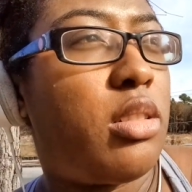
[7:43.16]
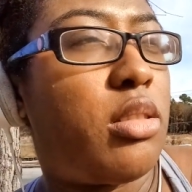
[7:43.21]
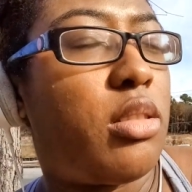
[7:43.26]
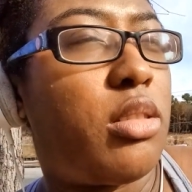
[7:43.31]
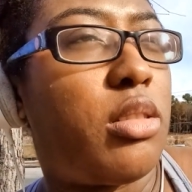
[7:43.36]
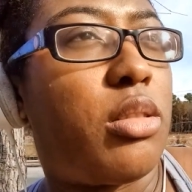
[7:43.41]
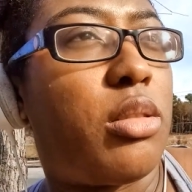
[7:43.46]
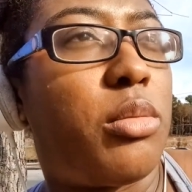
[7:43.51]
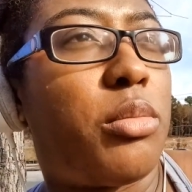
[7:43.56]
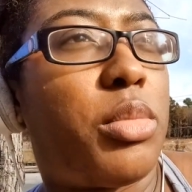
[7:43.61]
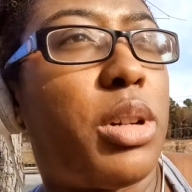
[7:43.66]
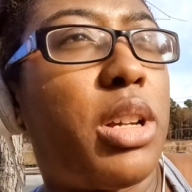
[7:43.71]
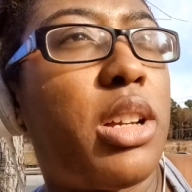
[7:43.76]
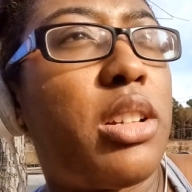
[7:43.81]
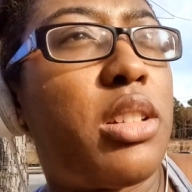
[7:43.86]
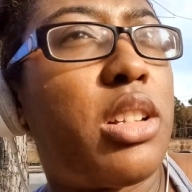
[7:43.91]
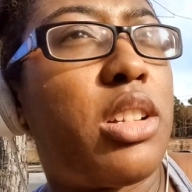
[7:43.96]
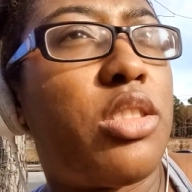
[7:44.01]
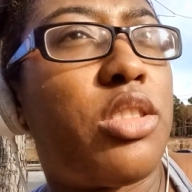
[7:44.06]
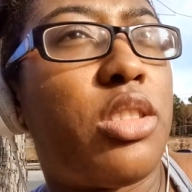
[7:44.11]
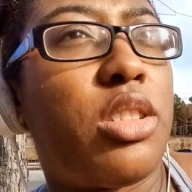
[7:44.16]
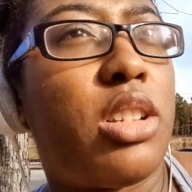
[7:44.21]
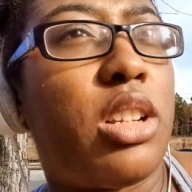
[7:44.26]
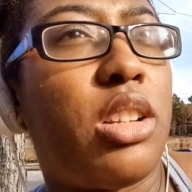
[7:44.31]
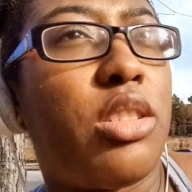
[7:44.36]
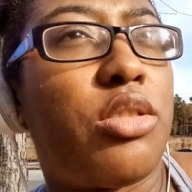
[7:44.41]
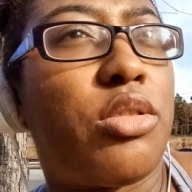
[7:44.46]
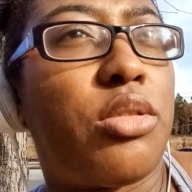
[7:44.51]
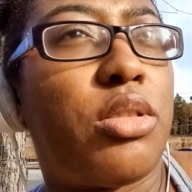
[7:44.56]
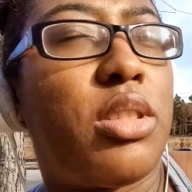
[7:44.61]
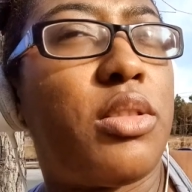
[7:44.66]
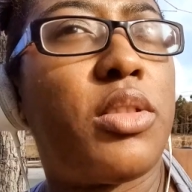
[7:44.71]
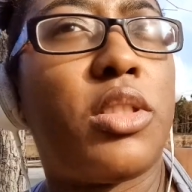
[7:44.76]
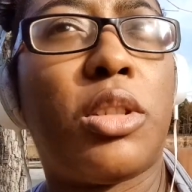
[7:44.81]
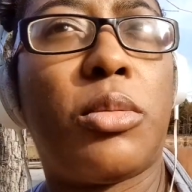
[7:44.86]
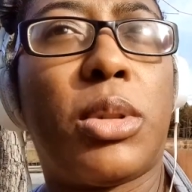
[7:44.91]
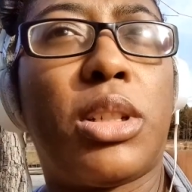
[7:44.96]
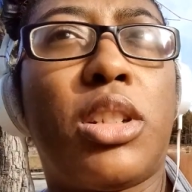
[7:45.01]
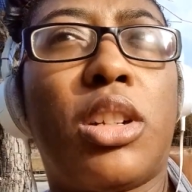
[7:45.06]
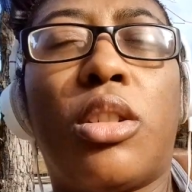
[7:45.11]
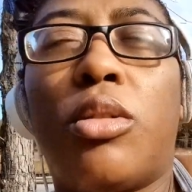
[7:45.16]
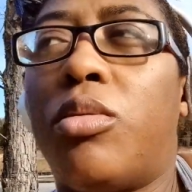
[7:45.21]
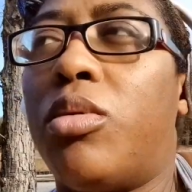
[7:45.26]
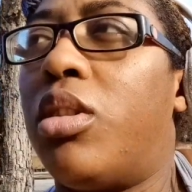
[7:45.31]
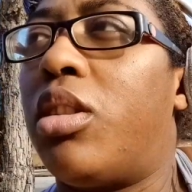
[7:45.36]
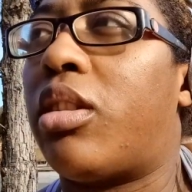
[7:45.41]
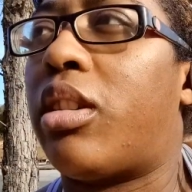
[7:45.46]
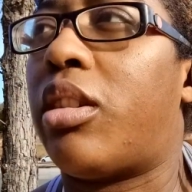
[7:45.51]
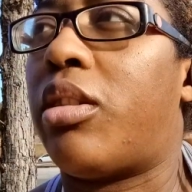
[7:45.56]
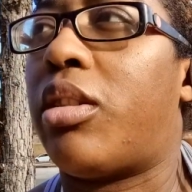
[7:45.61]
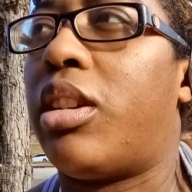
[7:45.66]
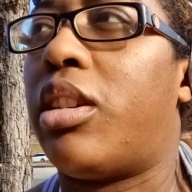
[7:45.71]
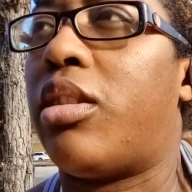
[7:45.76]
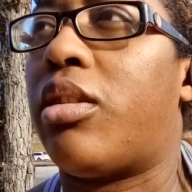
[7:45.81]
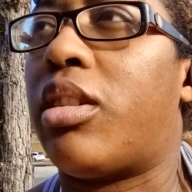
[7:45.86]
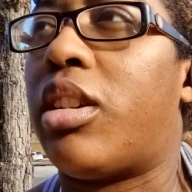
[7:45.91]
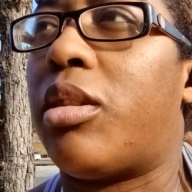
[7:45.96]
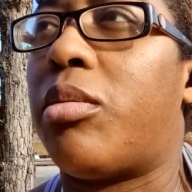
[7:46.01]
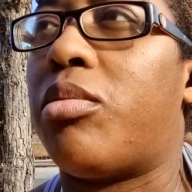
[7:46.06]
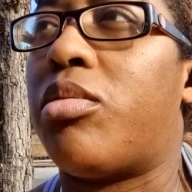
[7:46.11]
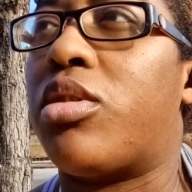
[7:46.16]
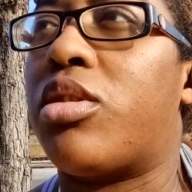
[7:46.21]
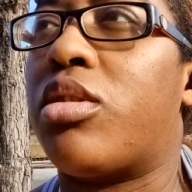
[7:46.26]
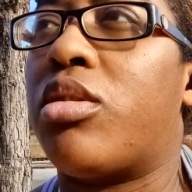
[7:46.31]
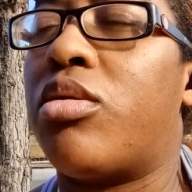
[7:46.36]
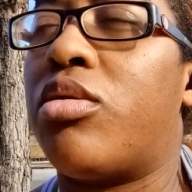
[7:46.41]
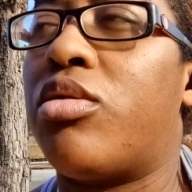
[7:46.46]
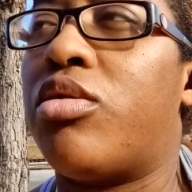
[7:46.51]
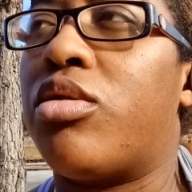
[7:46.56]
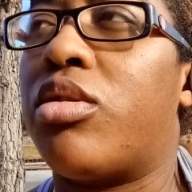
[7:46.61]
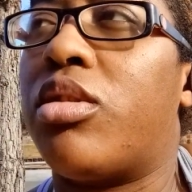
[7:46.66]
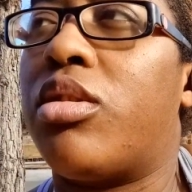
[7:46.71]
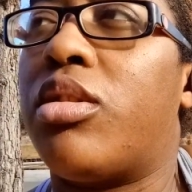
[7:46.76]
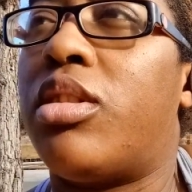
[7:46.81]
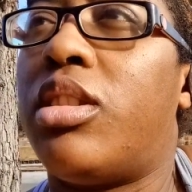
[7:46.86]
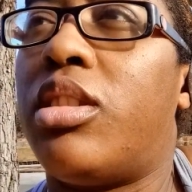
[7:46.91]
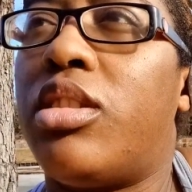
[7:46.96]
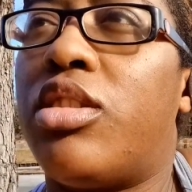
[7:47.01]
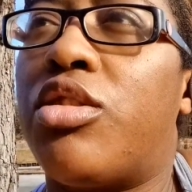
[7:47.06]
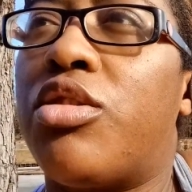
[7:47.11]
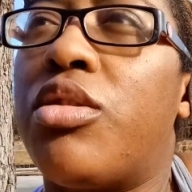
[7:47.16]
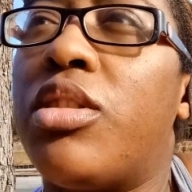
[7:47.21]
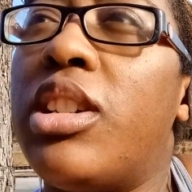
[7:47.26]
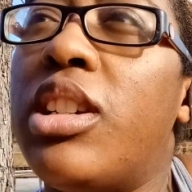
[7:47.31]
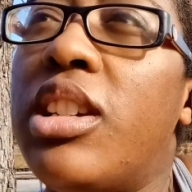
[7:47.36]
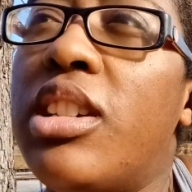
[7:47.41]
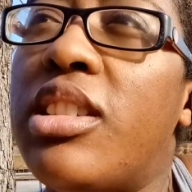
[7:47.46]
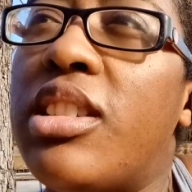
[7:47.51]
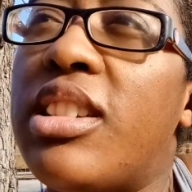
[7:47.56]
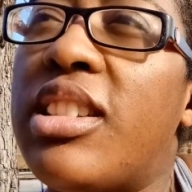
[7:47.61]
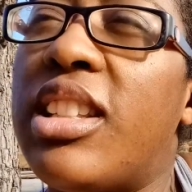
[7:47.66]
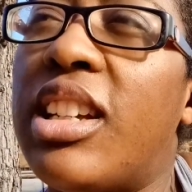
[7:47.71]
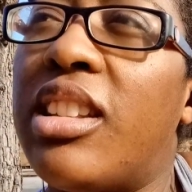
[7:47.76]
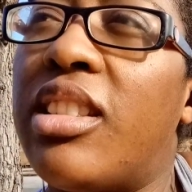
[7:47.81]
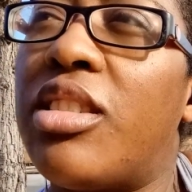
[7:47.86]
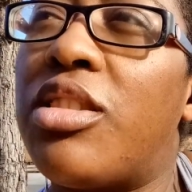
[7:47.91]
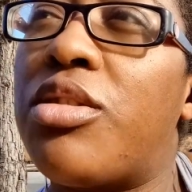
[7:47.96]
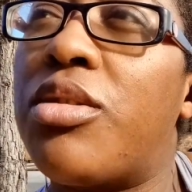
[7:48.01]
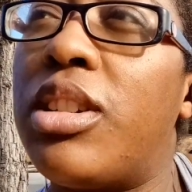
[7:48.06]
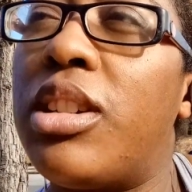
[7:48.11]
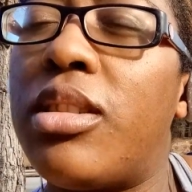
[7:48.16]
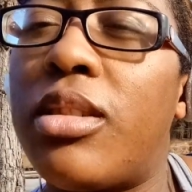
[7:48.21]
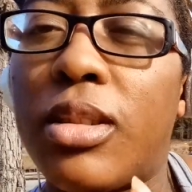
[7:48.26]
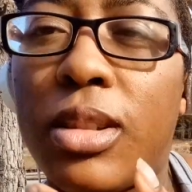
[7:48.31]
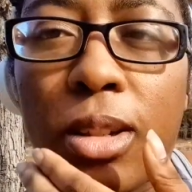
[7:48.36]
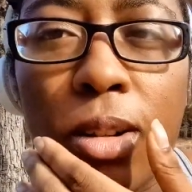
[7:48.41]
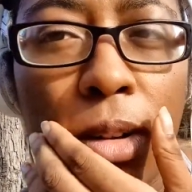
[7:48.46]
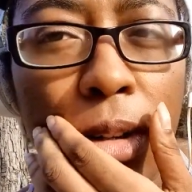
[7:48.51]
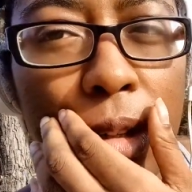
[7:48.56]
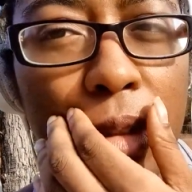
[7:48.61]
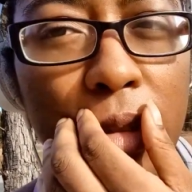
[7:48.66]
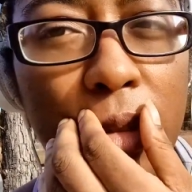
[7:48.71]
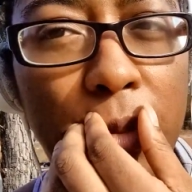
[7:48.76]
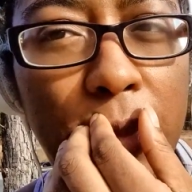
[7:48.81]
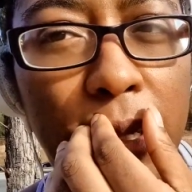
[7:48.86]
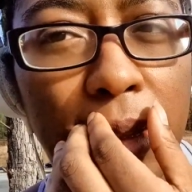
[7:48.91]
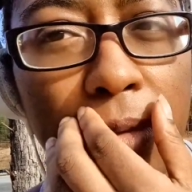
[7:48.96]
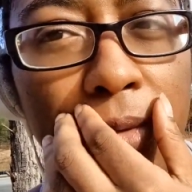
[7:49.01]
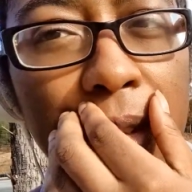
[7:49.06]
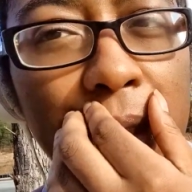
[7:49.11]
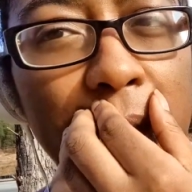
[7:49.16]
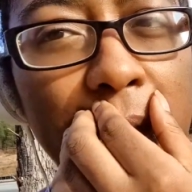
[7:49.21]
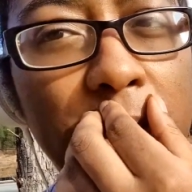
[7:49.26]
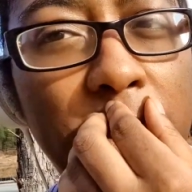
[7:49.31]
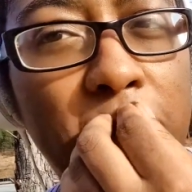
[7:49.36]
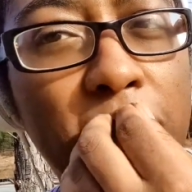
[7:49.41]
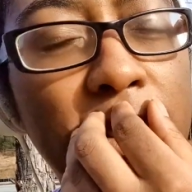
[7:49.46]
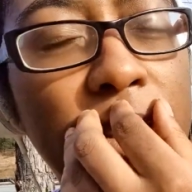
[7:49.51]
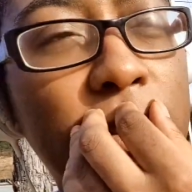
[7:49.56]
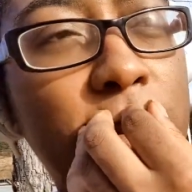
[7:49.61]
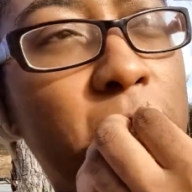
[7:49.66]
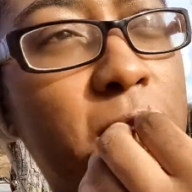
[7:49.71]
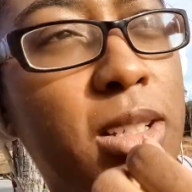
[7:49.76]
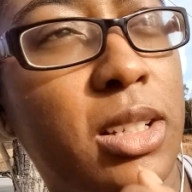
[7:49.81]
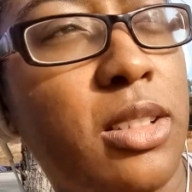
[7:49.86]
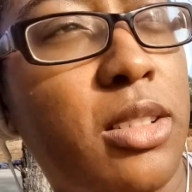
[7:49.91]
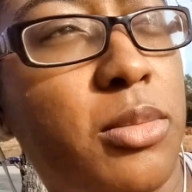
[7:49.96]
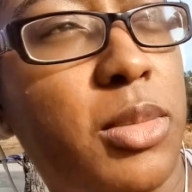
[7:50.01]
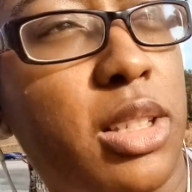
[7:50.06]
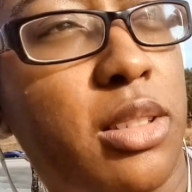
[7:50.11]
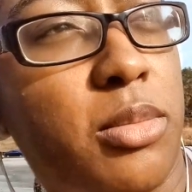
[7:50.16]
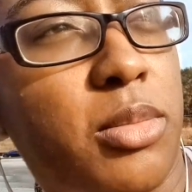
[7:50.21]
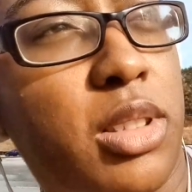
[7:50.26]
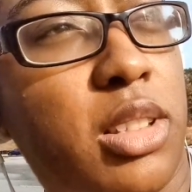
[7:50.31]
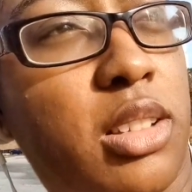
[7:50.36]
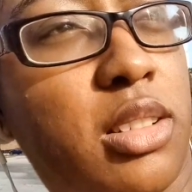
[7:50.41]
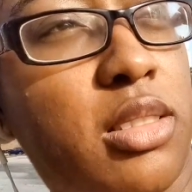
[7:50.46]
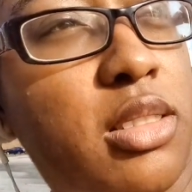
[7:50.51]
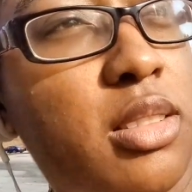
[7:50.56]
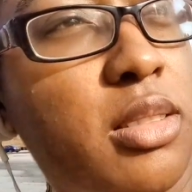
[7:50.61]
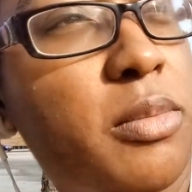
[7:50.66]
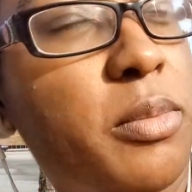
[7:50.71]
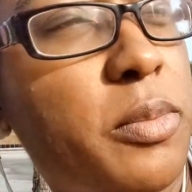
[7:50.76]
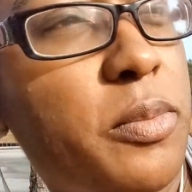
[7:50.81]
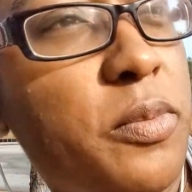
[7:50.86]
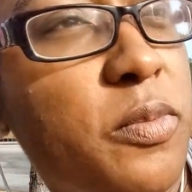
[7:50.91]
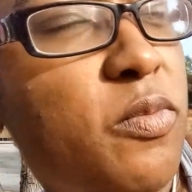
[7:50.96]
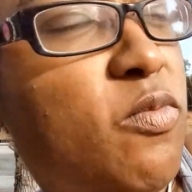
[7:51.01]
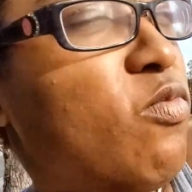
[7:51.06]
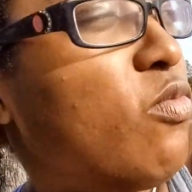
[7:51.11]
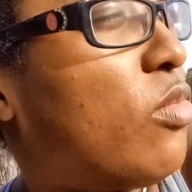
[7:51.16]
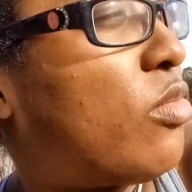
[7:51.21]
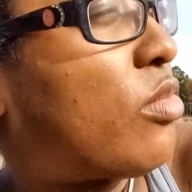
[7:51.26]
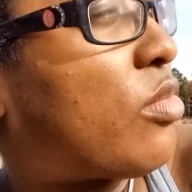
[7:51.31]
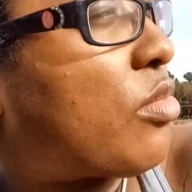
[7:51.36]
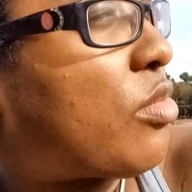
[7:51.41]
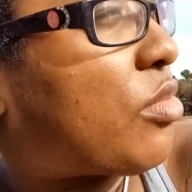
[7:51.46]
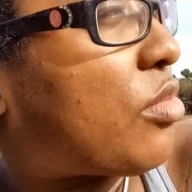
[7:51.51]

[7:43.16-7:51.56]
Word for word: um, pay attention to nature. Every time I take a walk out here, I'm so drawn to these trees. It's like the trees are talking to me. I feel like the trees are telling me some things.